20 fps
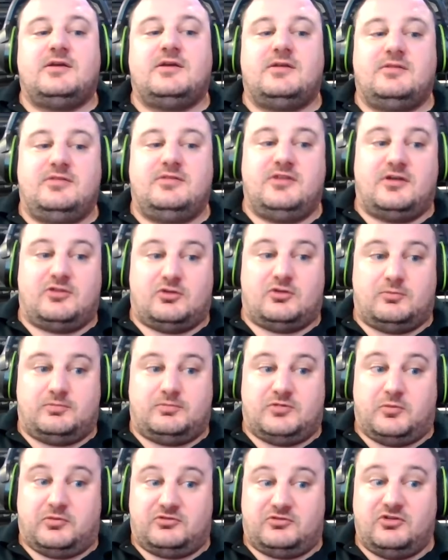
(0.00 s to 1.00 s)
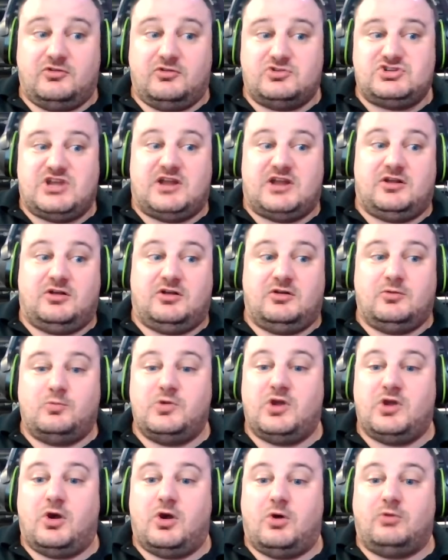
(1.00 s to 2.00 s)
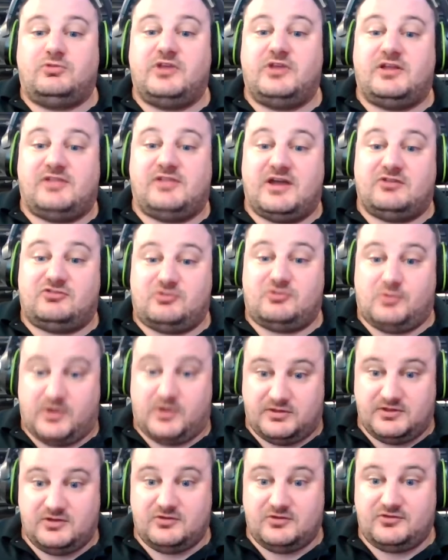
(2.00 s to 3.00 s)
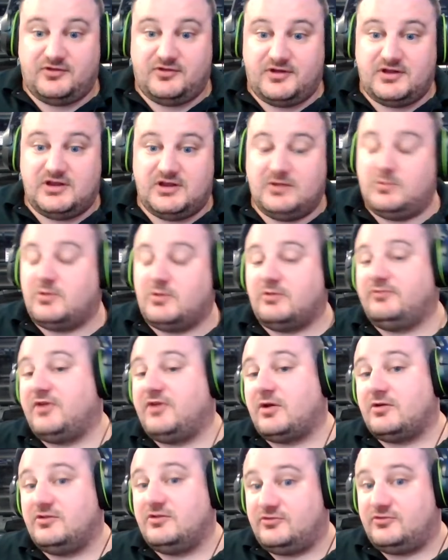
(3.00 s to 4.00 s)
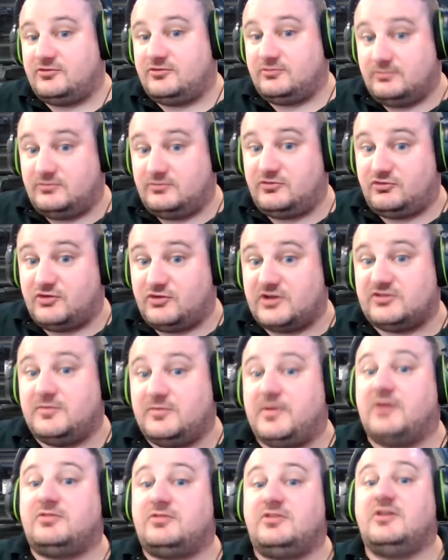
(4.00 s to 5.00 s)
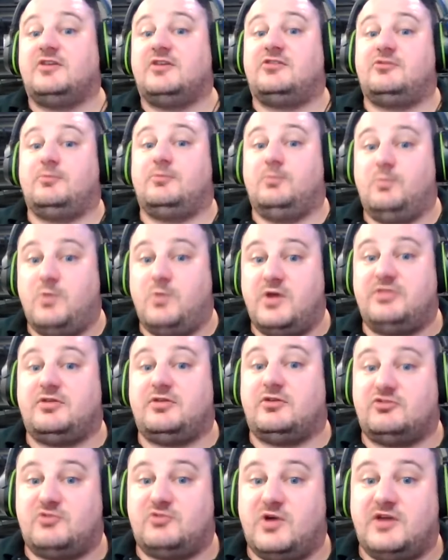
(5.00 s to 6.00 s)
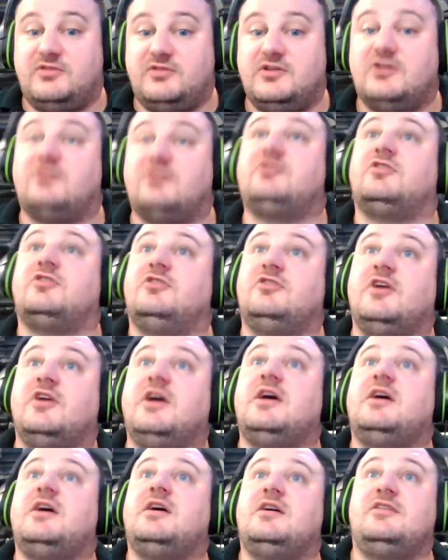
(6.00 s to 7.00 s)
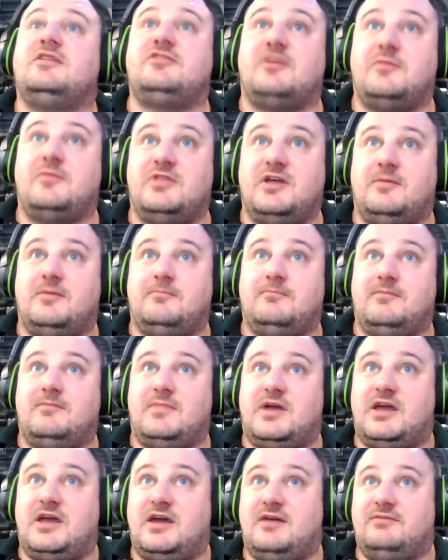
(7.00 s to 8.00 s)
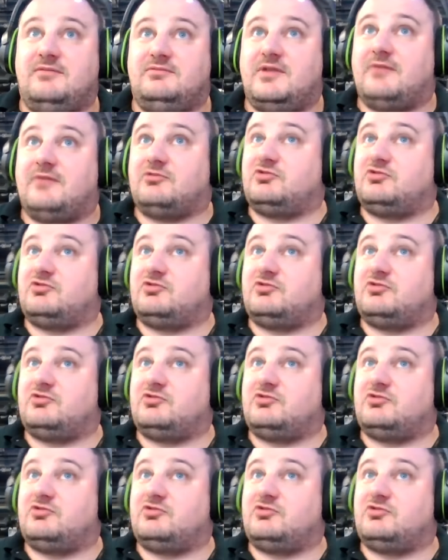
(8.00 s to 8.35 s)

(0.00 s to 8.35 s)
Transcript: The other, the platoon channel, we only allowed squad leaders on, and we were very strict about this with our squad leaders because some of them have never